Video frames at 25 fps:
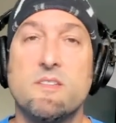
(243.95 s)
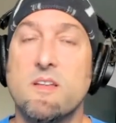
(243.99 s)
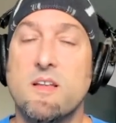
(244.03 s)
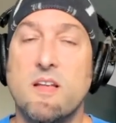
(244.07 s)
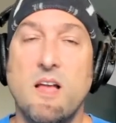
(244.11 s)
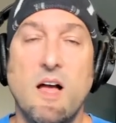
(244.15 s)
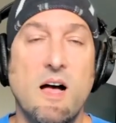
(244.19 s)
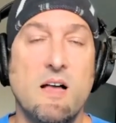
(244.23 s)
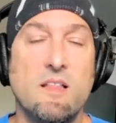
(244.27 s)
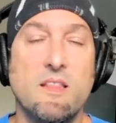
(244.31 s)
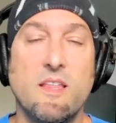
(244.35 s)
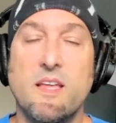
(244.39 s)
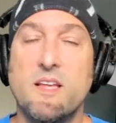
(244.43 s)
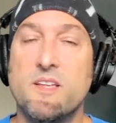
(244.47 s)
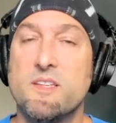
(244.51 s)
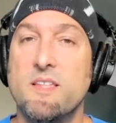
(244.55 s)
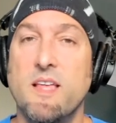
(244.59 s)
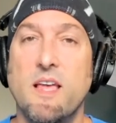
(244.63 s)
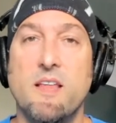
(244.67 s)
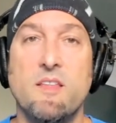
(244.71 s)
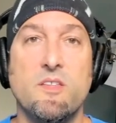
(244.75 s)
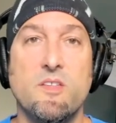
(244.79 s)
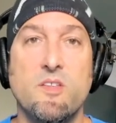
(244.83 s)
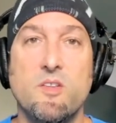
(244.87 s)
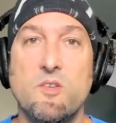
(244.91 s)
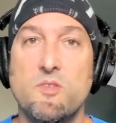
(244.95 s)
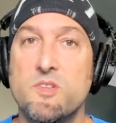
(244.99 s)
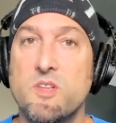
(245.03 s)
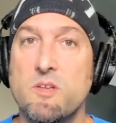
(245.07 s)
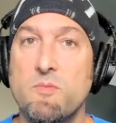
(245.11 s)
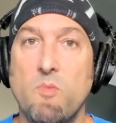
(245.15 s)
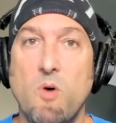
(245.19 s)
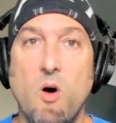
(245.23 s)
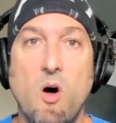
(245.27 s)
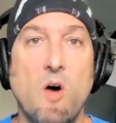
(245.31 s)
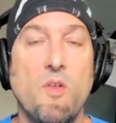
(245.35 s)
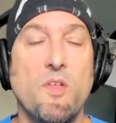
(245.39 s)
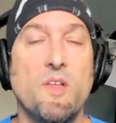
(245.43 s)
colleagues that use
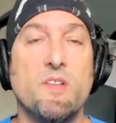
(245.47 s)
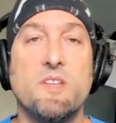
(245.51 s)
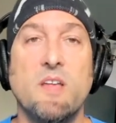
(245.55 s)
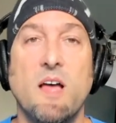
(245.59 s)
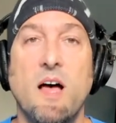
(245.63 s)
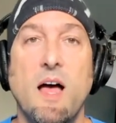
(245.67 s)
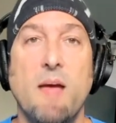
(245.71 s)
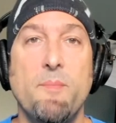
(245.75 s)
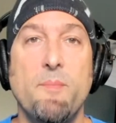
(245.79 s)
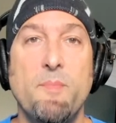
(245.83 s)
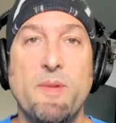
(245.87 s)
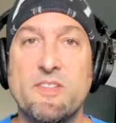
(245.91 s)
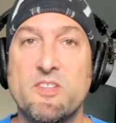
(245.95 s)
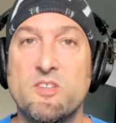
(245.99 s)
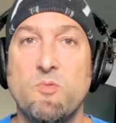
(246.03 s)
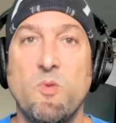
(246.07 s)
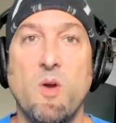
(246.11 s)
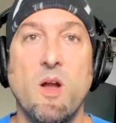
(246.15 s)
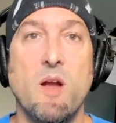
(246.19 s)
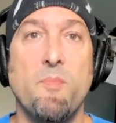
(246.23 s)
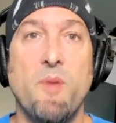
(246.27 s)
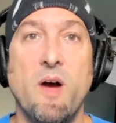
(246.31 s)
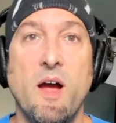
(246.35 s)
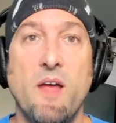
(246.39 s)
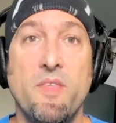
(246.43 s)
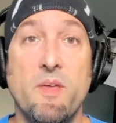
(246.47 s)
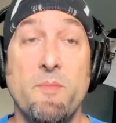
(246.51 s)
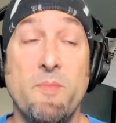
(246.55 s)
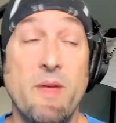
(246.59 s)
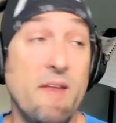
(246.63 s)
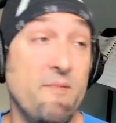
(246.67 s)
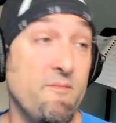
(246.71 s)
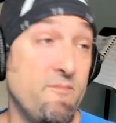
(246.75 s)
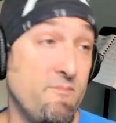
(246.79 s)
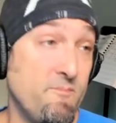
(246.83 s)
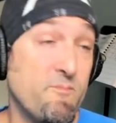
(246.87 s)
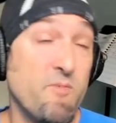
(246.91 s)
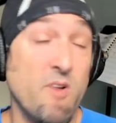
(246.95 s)
them all the time and swear by them
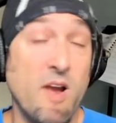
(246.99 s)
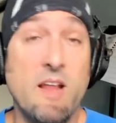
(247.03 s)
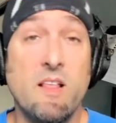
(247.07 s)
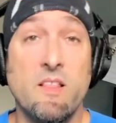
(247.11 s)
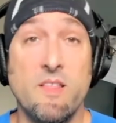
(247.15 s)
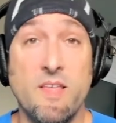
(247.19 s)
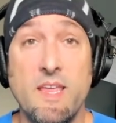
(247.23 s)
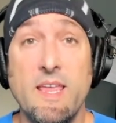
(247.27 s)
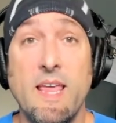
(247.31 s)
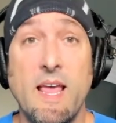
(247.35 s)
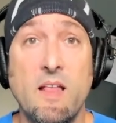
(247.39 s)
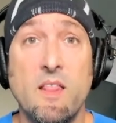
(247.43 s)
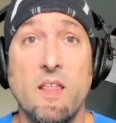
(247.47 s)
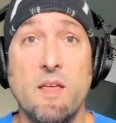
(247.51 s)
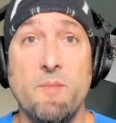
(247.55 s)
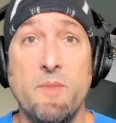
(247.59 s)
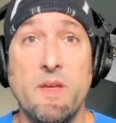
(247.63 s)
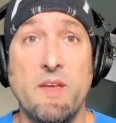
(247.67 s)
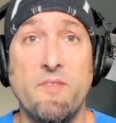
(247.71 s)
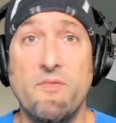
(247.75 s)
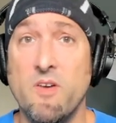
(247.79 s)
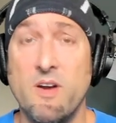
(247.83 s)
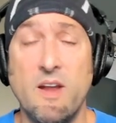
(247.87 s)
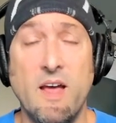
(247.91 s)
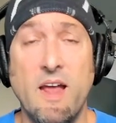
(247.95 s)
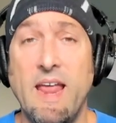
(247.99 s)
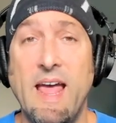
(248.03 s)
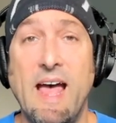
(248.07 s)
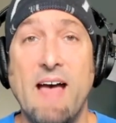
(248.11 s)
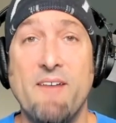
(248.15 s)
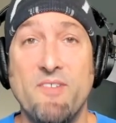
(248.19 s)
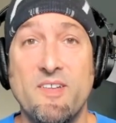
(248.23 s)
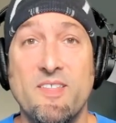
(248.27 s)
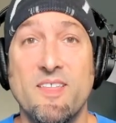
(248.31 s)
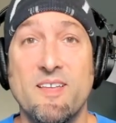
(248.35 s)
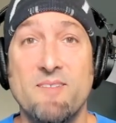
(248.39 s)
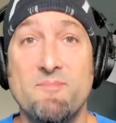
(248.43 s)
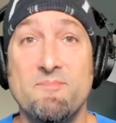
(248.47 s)
and frankly yell at me for not
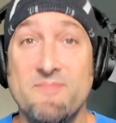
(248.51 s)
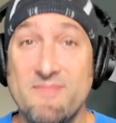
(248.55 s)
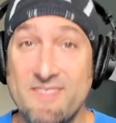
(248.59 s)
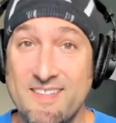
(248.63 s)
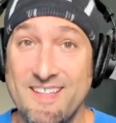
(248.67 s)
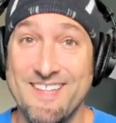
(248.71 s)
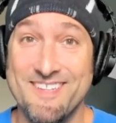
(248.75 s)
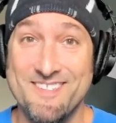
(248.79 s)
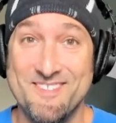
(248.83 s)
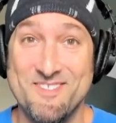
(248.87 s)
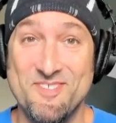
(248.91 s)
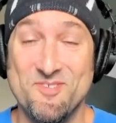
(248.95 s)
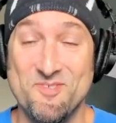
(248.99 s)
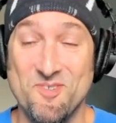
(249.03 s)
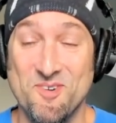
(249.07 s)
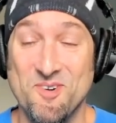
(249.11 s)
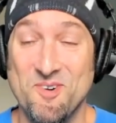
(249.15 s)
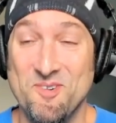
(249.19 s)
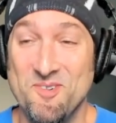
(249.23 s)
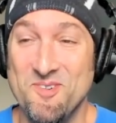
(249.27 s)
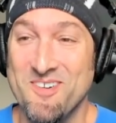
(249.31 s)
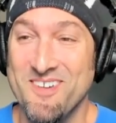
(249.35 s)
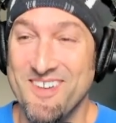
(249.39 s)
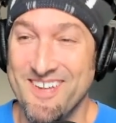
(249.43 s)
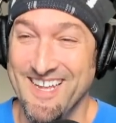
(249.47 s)
having them. That's true.